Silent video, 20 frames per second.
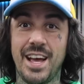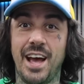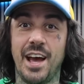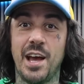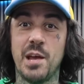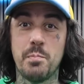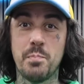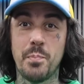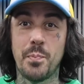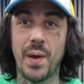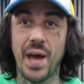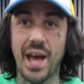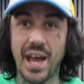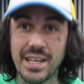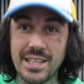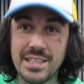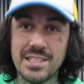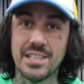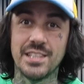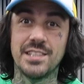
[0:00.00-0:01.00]
a
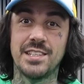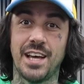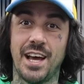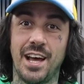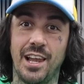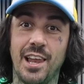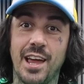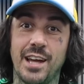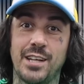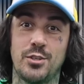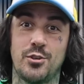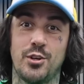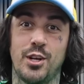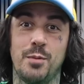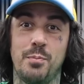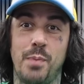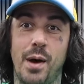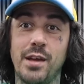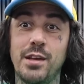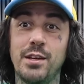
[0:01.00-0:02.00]
painted
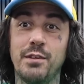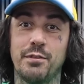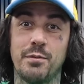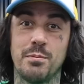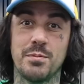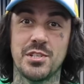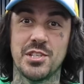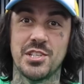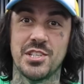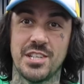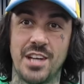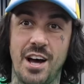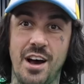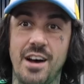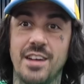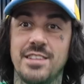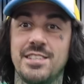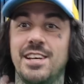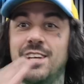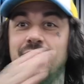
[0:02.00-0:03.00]
electric bike from
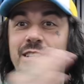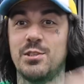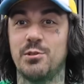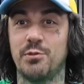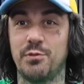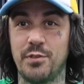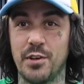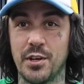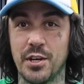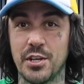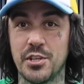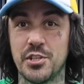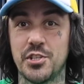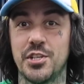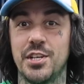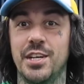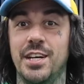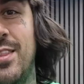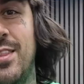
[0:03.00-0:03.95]
start to finish.